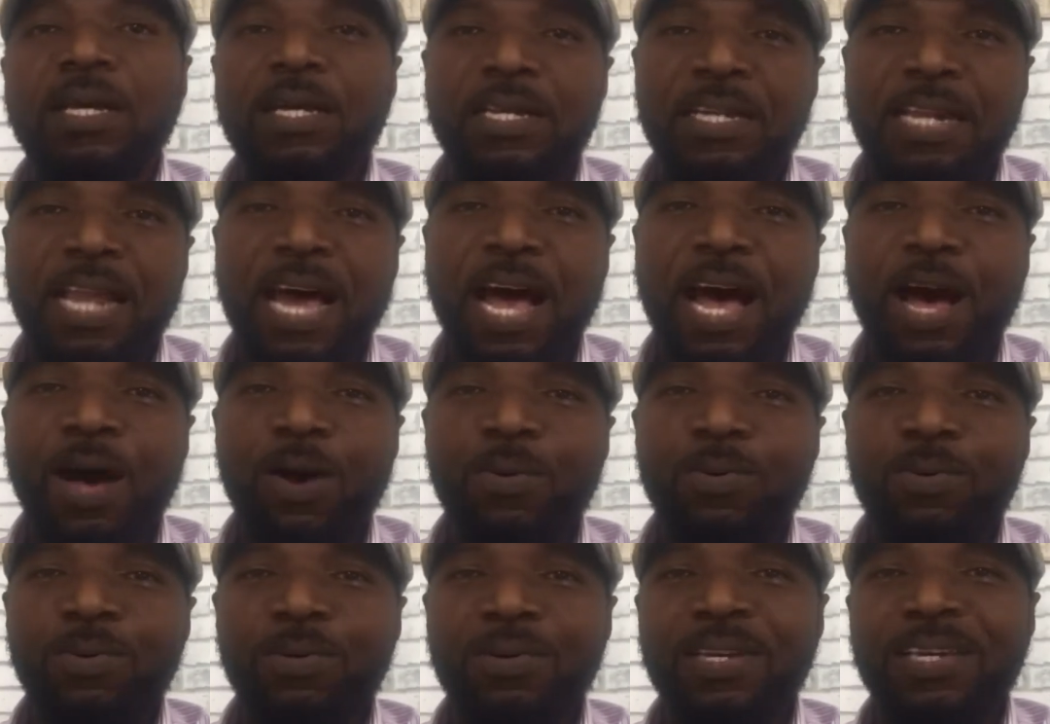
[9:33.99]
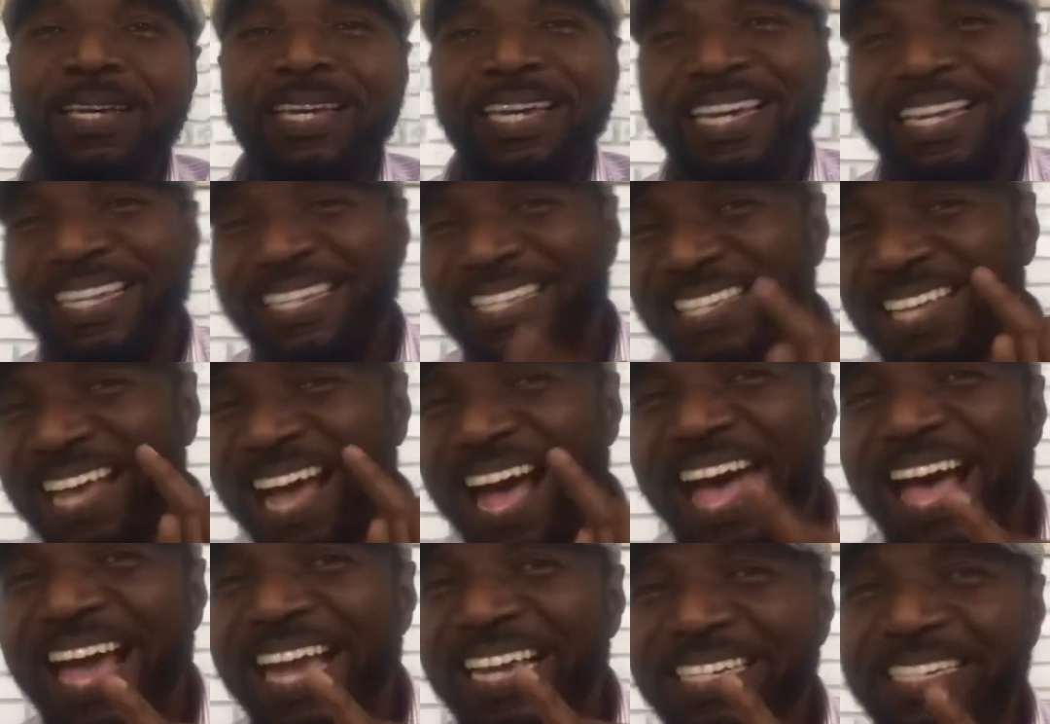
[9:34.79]
Now, it's
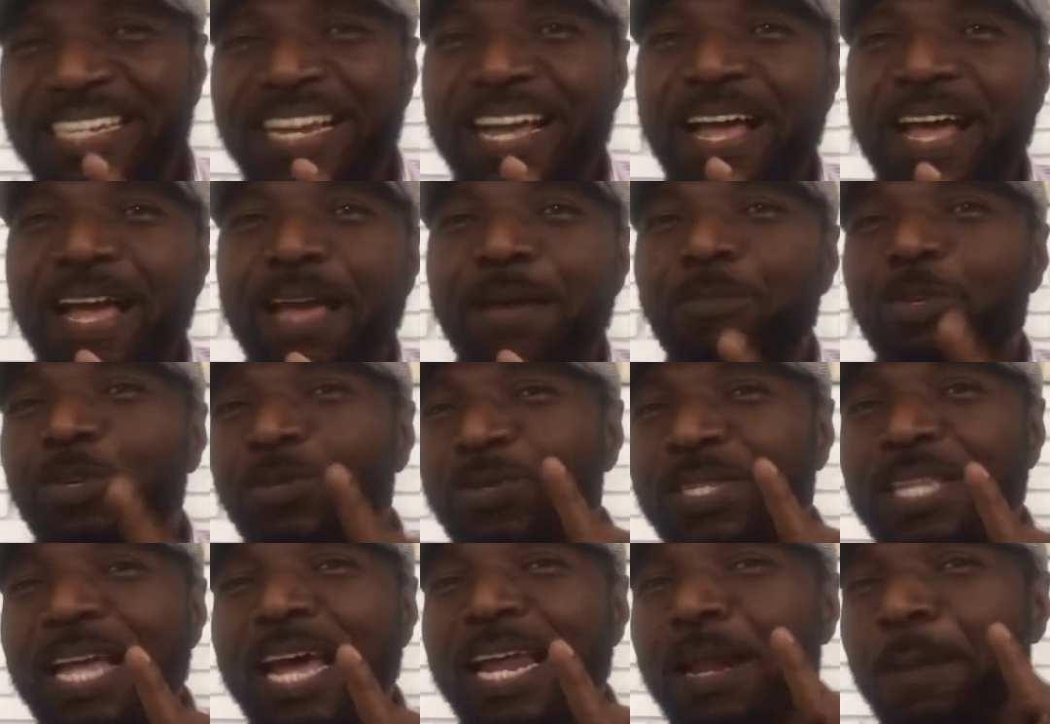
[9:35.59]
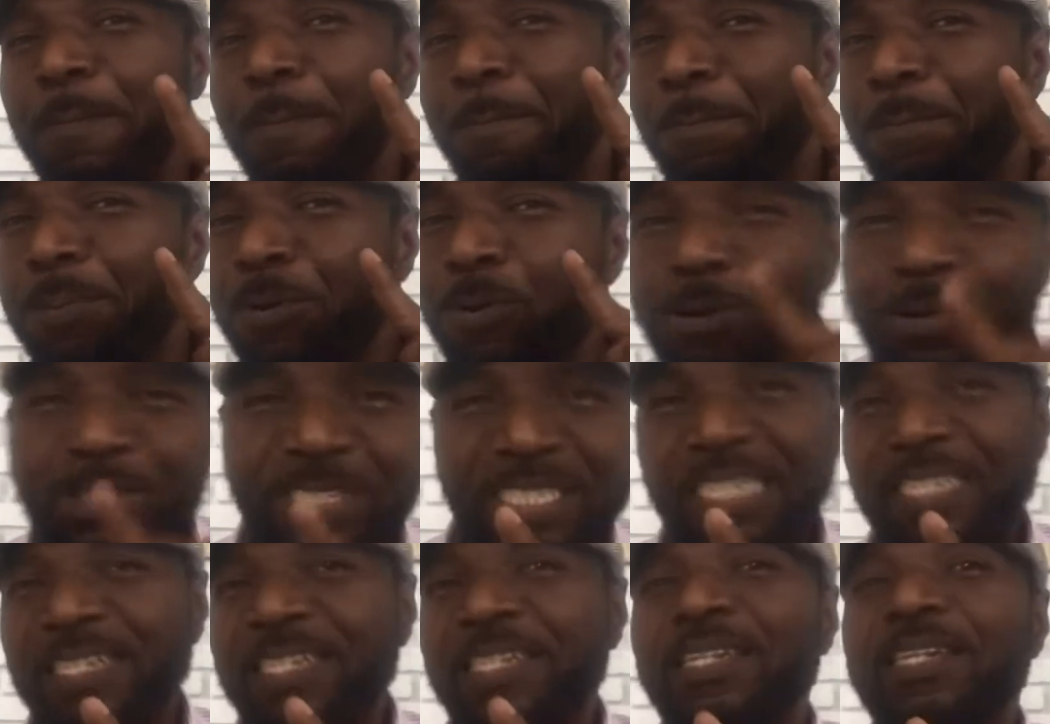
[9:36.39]
high time you started
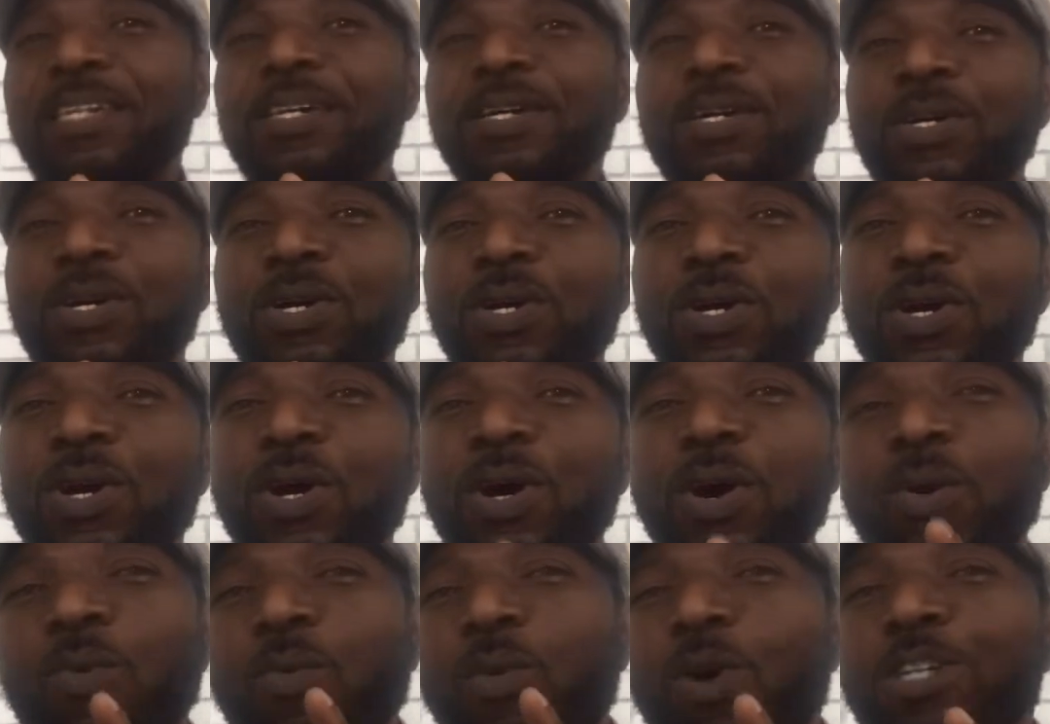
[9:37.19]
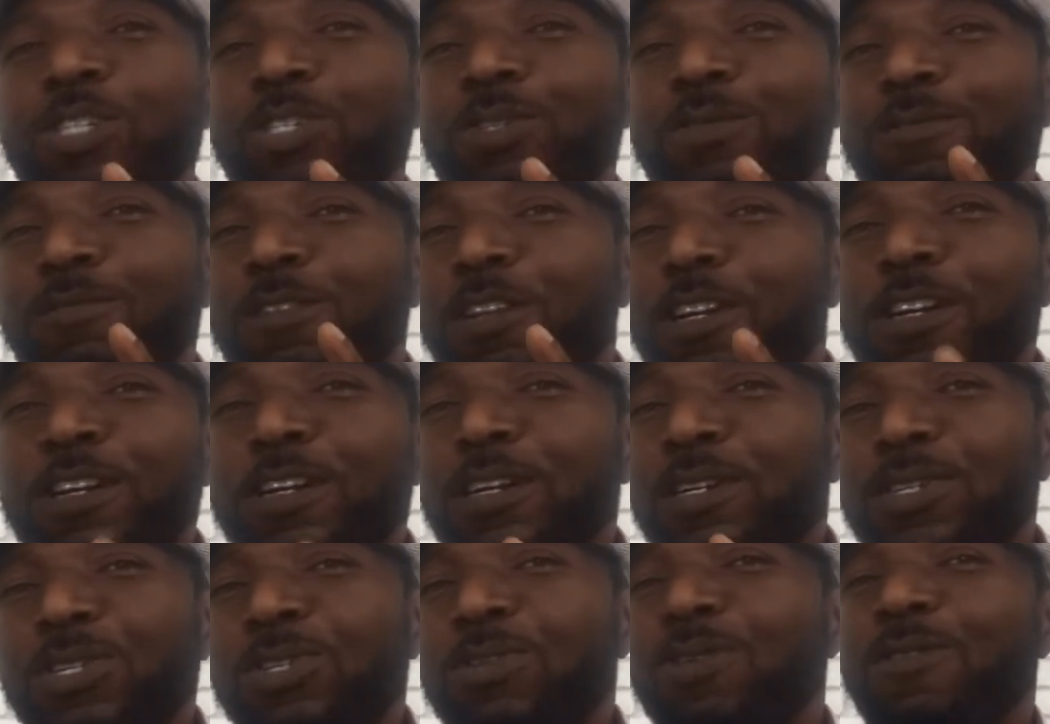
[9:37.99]
putting what you've
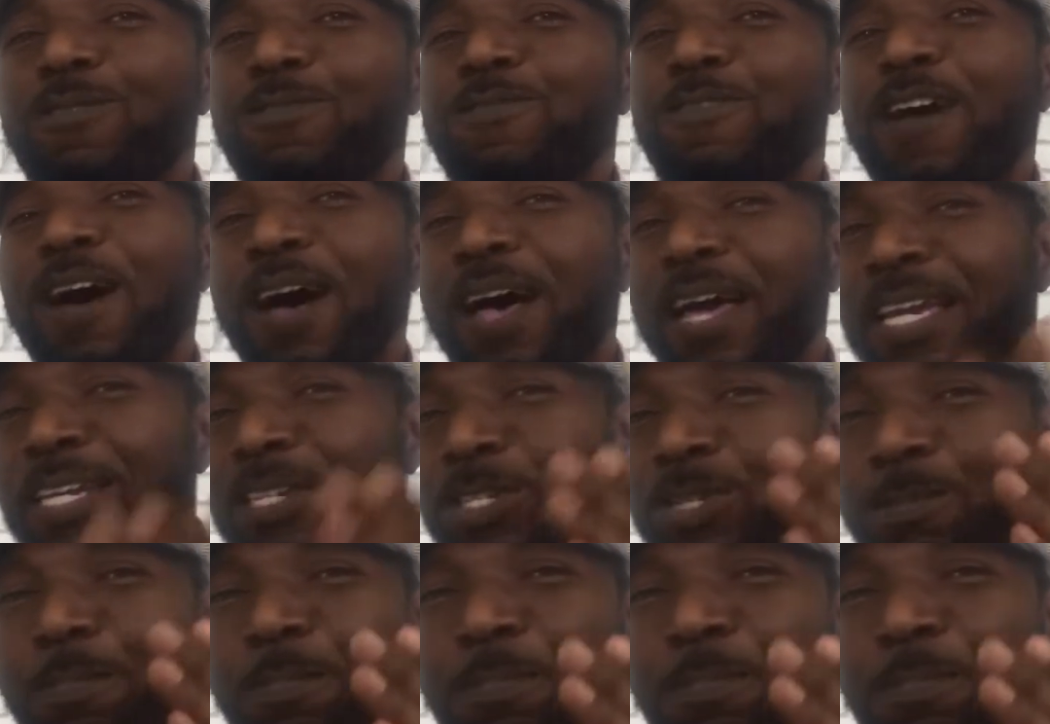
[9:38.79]
learned so far into